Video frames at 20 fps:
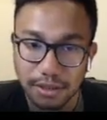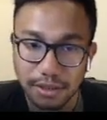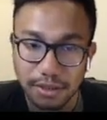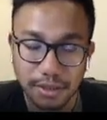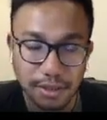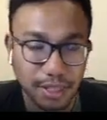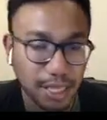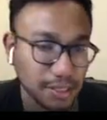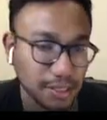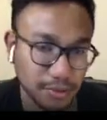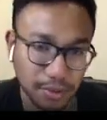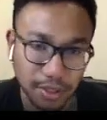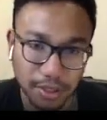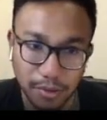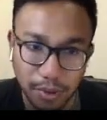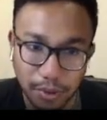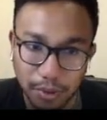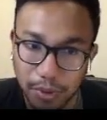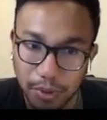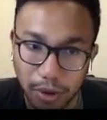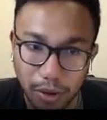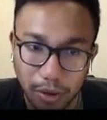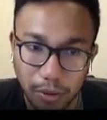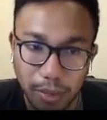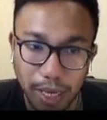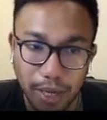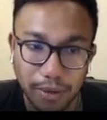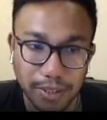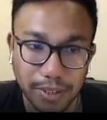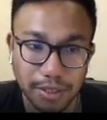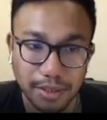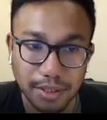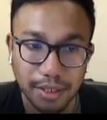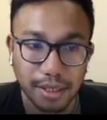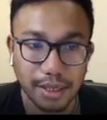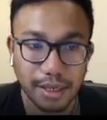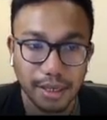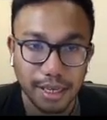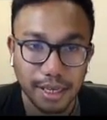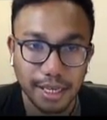So that's really what we're all about,
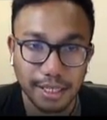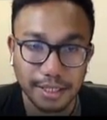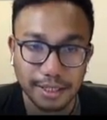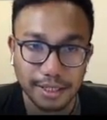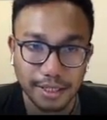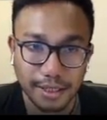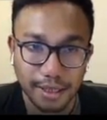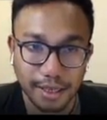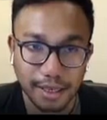is